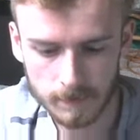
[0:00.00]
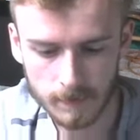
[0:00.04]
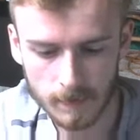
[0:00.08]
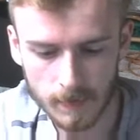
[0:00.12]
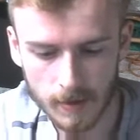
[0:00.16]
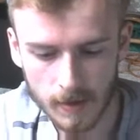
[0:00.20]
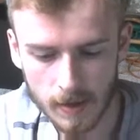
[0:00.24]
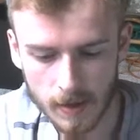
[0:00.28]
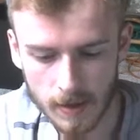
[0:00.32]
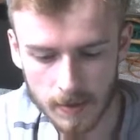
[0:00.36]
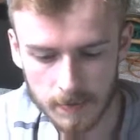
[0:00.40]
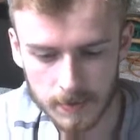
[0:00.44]

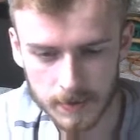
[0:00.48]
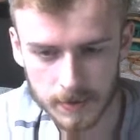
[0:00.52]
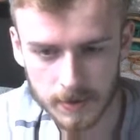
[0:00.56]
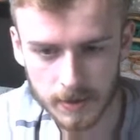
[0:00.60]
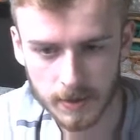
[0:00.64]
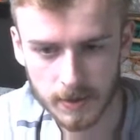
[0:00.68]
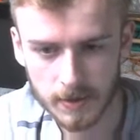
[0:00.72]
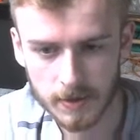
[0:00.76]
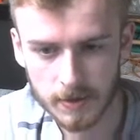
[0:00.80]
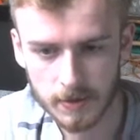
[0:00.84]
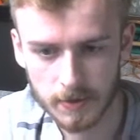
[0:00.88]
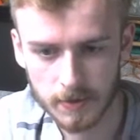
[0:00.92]
then I'm just
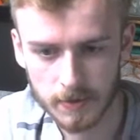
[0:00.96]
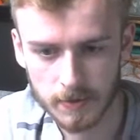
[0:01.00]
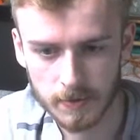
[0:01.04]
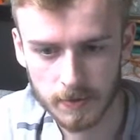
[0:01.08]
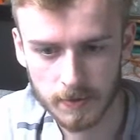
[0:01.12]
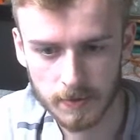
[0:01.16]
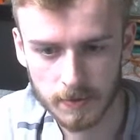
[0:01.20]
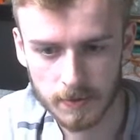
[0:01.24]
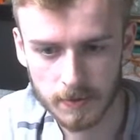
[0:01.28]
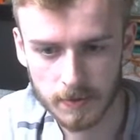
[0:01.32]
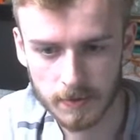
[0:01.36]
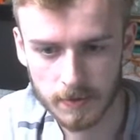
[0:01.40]
going to
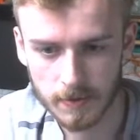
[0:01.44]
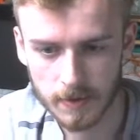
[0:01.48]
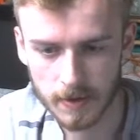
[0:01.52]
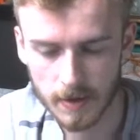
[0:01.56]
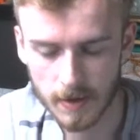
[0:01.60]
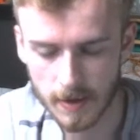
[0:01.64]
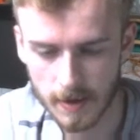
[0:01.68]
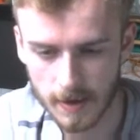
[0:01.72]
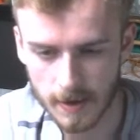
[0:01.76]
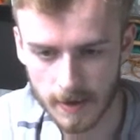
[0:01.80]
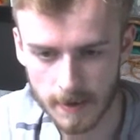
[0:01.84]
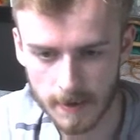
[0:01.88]
do
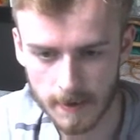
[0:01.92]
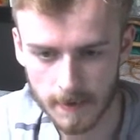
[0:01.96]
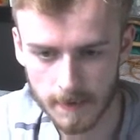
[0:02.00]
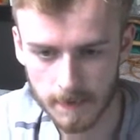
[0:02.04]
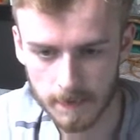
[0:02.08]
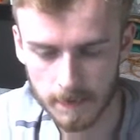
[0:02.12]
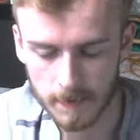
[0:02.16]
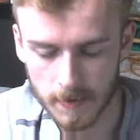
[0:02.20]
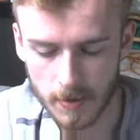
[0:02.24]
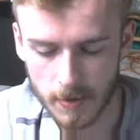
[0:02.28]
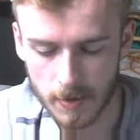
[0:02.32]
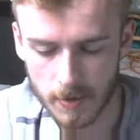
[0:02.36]

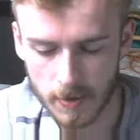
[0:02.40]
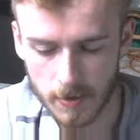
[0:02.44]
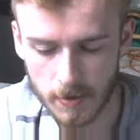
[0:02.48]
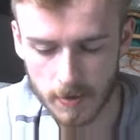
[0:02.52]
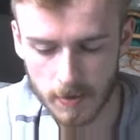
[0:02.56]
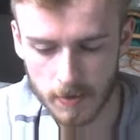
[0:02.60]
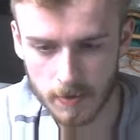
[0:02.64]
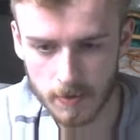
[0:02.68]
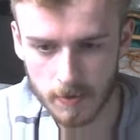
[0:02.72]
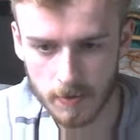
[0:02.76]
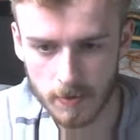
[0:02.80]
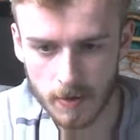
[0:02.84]
let's
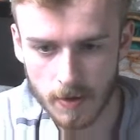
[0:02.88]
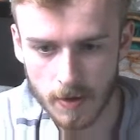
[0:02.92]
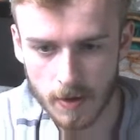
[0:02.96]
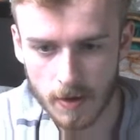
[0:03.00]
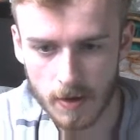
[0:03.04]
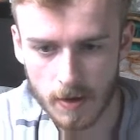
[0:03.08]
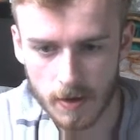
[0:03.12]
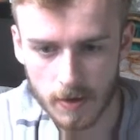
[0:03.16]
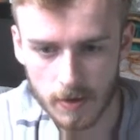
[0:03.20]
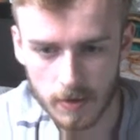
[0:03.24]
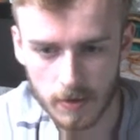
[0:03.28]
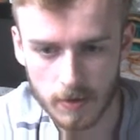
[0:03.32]
do
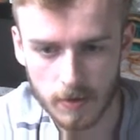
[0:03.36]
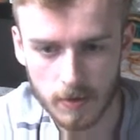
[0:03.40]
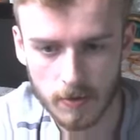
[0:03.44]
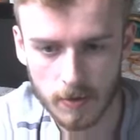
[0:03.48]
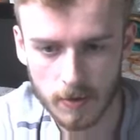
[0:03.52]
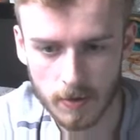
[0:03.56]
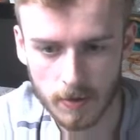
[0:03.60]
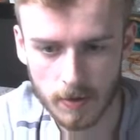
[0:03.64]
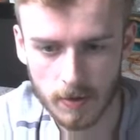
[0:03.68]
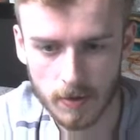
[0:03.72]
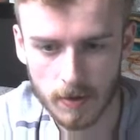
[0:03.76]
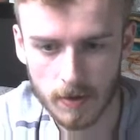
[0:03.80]

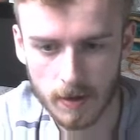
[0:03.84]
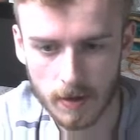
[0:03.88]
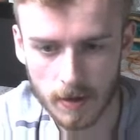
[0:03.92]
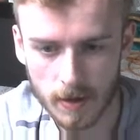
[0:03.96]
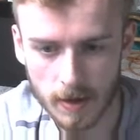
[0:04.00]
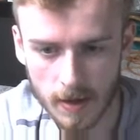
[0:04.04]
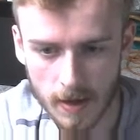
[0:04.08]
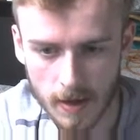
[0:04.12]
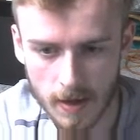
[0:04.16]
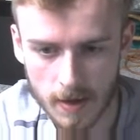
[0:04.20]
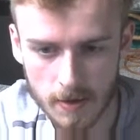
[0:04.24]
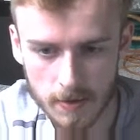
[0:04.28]
your
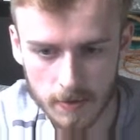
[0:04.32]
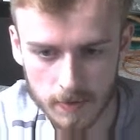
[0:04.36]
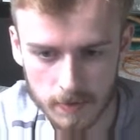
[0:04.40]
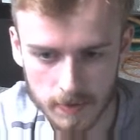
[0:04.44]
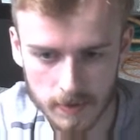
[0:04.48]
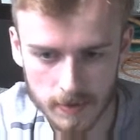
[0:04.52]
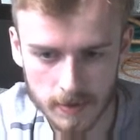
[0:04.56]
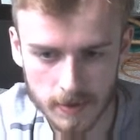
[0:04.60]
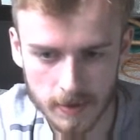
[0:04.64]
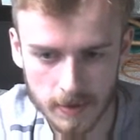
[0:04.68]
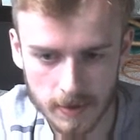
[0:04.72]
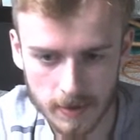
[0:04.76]

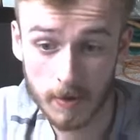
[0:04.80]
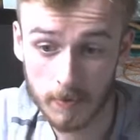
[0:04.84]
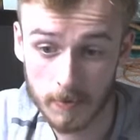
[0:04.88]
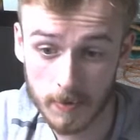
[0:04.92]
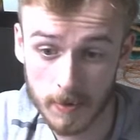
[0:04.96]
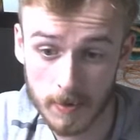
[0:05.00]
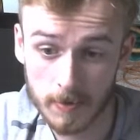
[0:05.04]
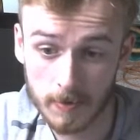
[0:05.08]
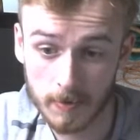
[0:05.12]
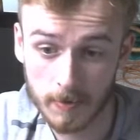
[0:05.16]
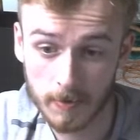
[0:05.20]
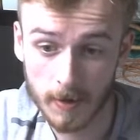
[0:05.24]
account
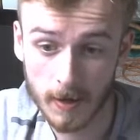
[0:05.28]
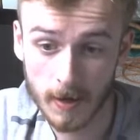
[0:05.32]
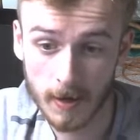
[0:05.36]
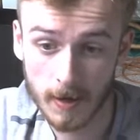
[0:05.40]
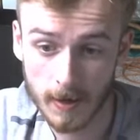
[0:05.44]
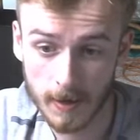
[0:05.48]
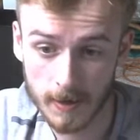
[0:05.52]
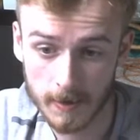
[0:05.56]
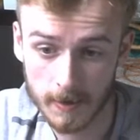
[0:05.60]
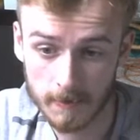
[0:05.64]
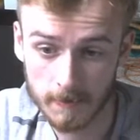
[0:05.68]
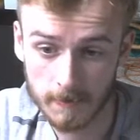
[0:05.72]
was created
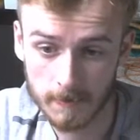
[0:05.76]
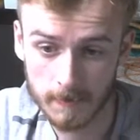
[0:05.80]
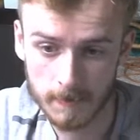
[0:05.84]
at.